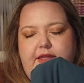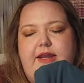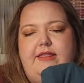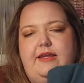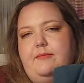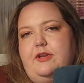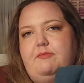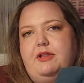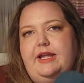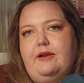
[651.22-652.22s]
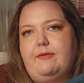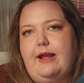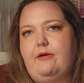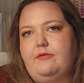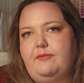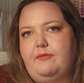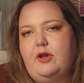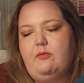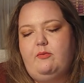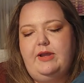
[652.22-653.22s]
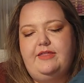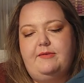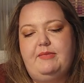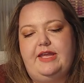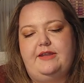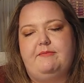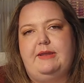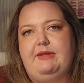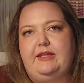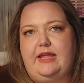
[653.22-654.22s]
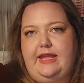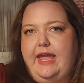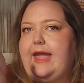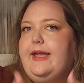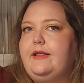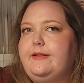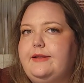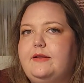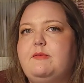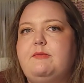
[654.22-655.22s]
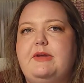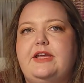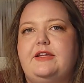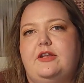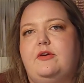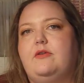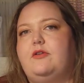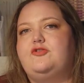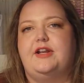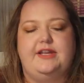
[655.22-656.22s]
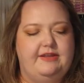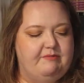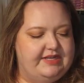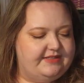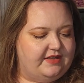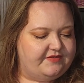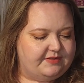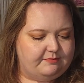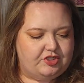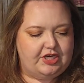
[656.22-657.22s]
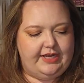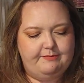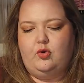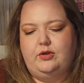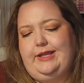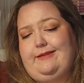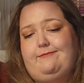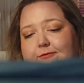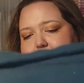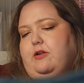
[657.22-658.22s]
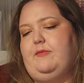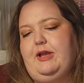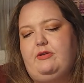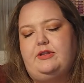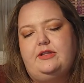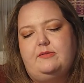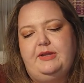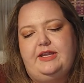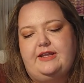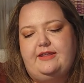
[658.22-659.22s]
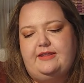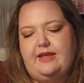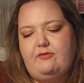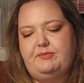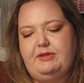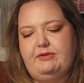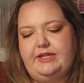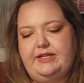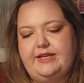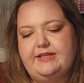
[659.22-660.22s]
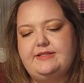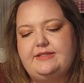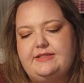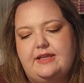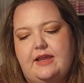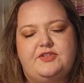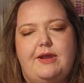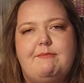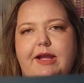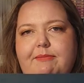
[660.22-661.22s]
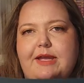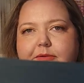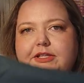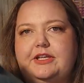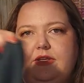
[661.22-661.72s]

that I think I'm going to play around uh, with a bit, maybe like angling them a bit, you know, trying to give myself some shape or like flare them out a little bit. I think that would be really nice. So I might be able to